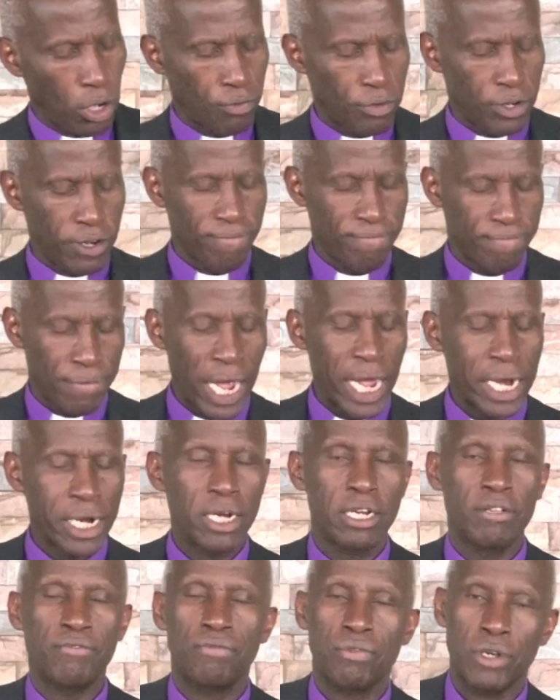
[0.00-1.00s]
of
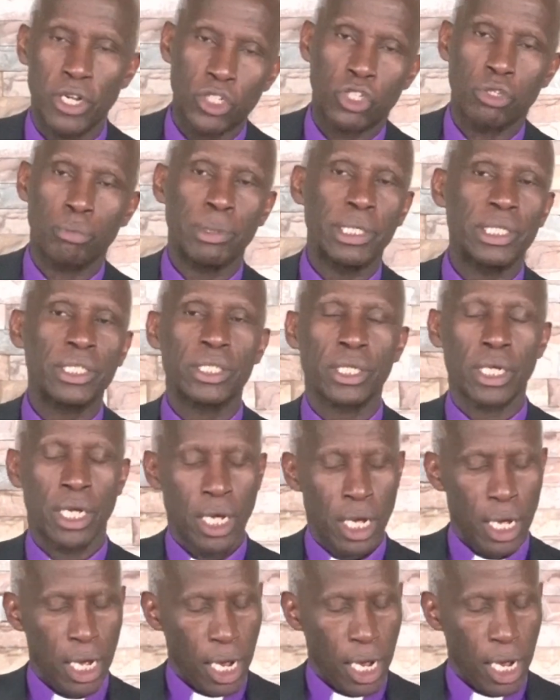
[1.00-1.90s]
divine refreshment